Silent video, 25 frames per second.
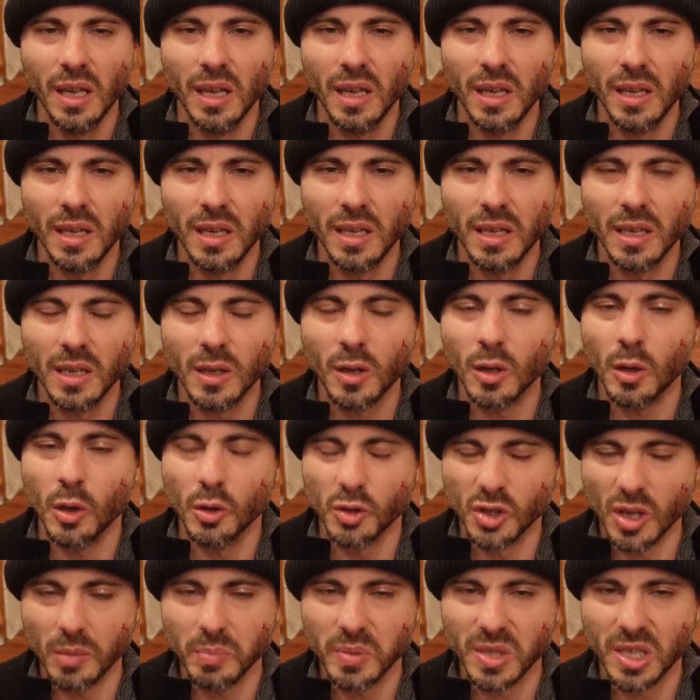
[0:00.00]

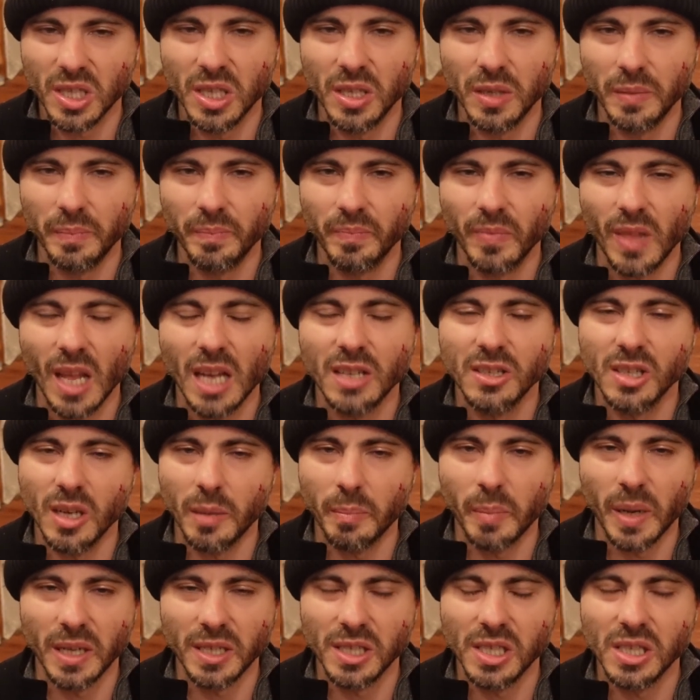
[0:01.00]
Kozhibski, a
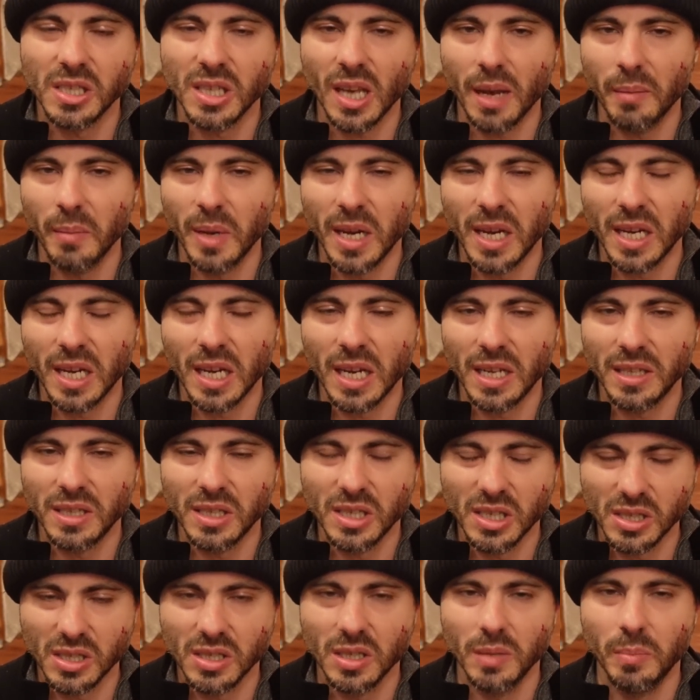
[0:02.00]
Japanese-American
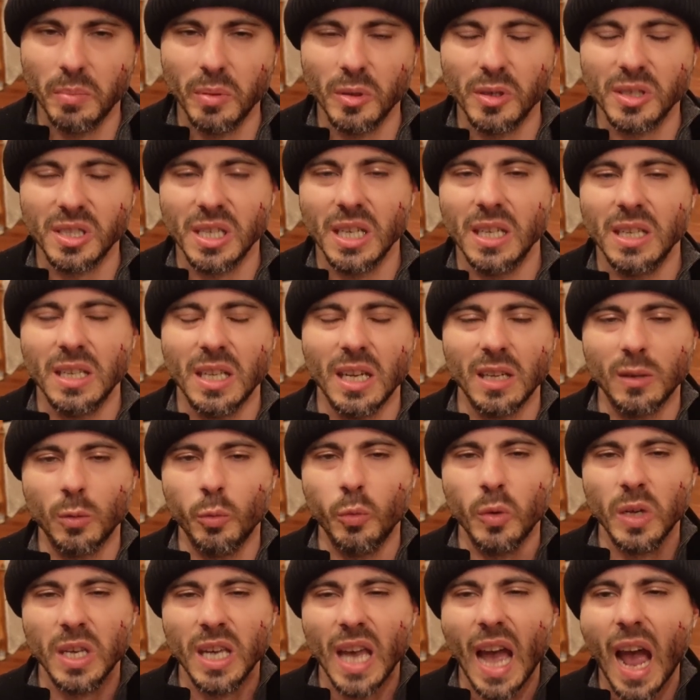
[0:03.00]
disciple, said
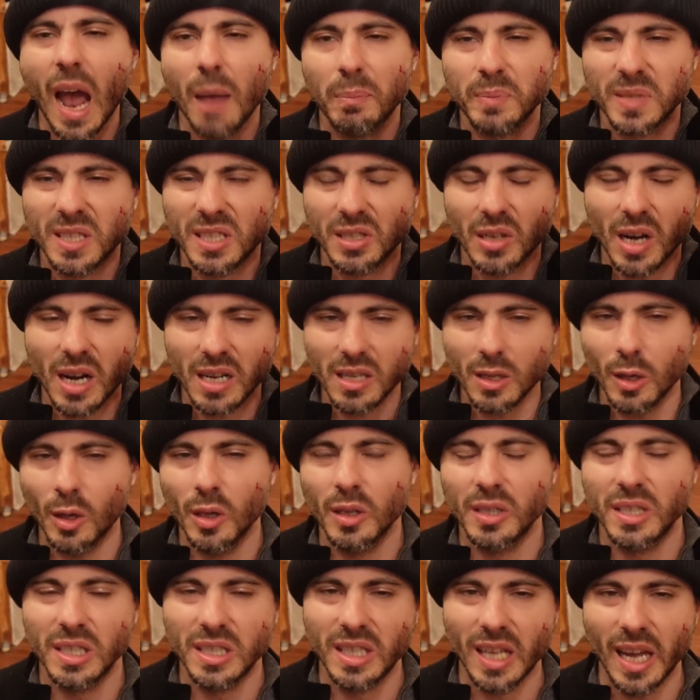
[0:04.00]
that we abstract
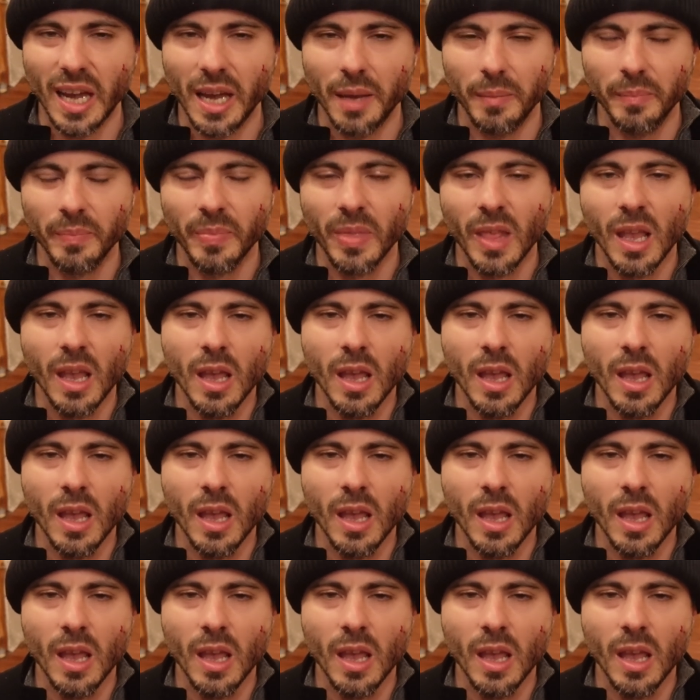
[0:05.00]
all the time.